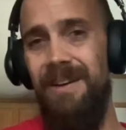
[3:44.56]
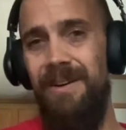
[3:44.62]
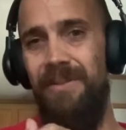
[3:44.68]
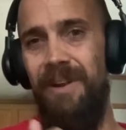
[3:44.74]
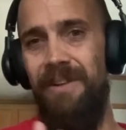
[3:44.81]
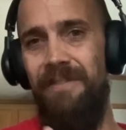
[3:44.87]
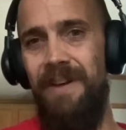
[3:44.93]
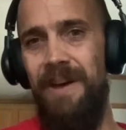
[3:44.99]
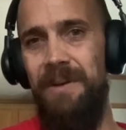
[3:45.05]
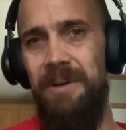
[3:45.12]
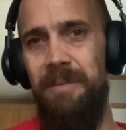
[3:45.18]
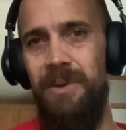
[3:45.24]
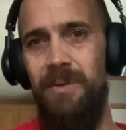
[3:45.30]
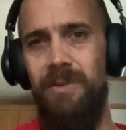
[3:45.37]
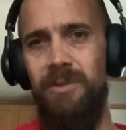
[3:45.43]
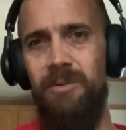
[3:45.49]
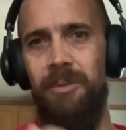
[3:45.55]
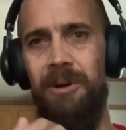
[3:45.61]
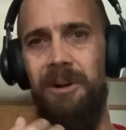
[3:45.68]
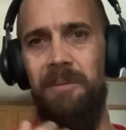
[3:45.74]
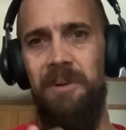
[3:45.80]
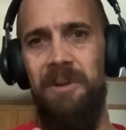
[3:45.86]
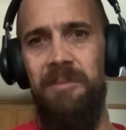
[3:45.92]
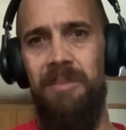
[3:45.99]
When I found him, he was
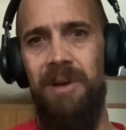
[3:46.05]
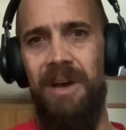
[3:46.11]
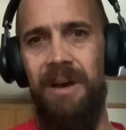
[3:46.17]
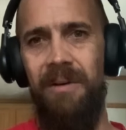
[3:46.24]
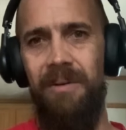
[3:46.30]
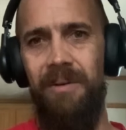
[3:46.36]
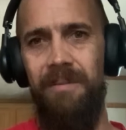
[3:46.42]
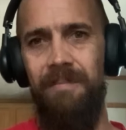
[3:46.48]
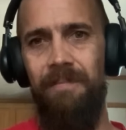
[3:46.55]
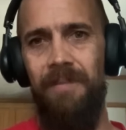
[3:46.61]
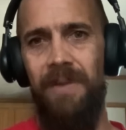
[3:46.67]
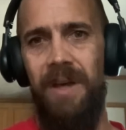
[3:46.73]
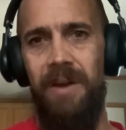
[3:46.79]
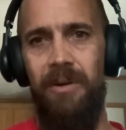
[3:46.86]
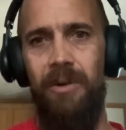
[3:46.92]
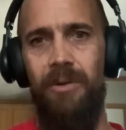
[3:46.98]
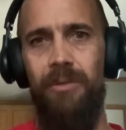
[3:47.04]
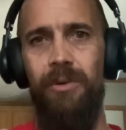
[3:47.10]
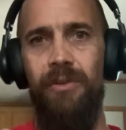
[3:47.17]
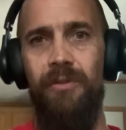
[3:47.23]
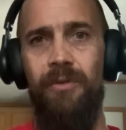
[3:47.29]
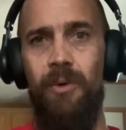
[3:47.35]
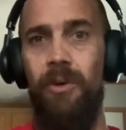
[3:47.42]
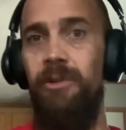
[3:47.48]
probably about, I don't know, three
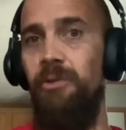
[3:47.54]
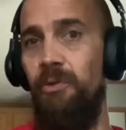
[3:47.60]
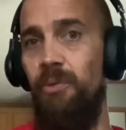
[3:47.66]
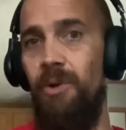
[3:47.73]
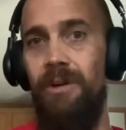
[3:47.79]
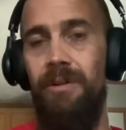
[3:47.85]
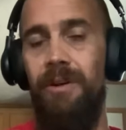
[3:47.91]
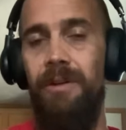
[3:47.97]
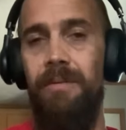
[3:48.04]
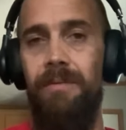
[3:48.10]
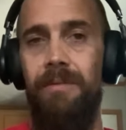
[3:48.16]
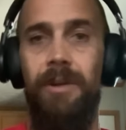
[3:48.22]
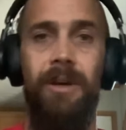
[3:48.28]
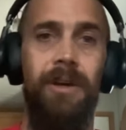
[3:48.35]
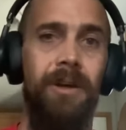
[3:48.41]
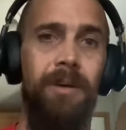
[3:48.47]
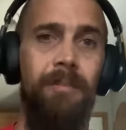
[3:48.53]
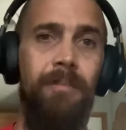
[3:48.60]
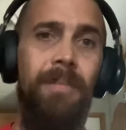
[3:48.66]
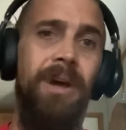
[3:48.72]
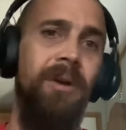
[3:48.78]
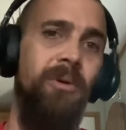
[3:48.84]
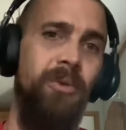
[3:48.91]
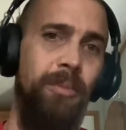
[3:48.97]
or four. He was wandering uh,
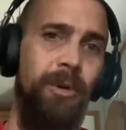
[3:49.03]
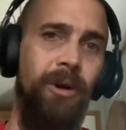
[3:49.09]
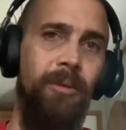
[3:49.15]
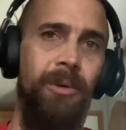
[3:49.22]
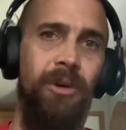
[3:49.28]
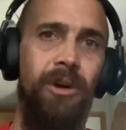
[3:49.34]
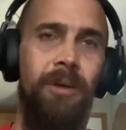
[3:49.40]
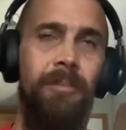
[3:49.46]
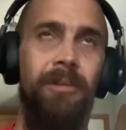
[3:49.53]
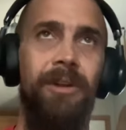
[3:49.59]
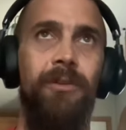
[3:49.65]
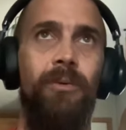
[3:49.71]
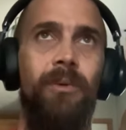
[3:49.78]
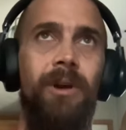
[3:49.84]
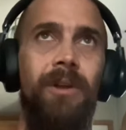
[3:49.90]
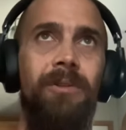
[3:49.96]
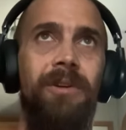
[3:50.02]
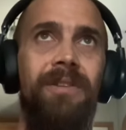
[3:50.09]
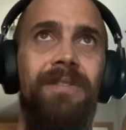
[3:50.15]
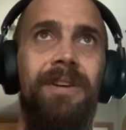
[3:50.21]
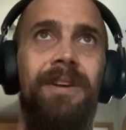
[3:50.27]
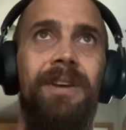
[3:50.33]
my old apartment complex where I live.